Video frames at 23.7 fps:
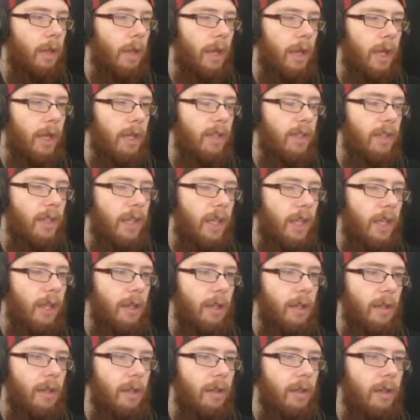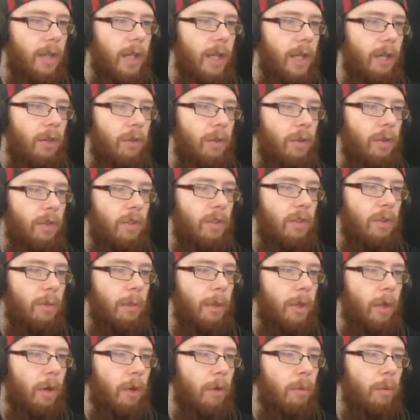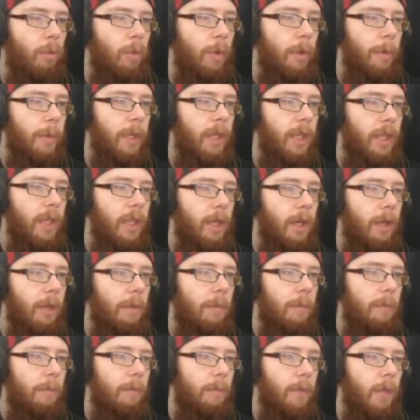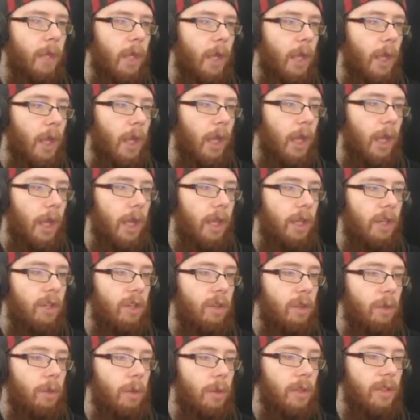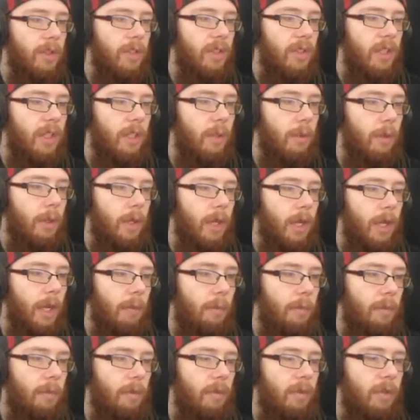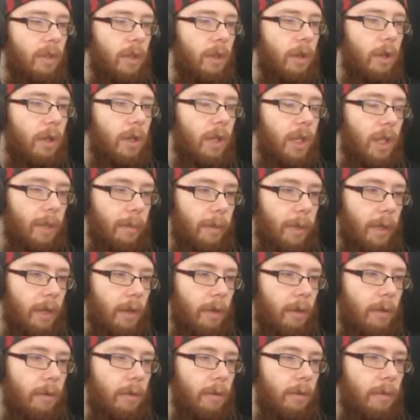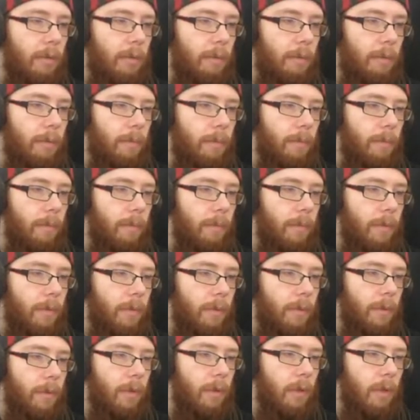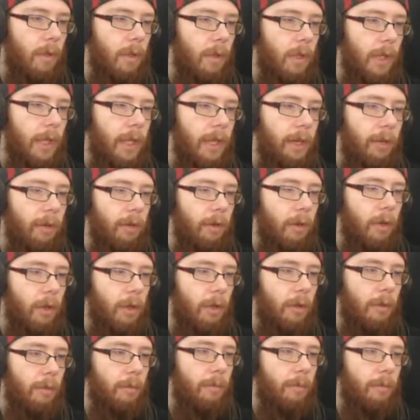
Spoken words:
I decided the entrance to my home will be here. And you will see what I'm talking about later on.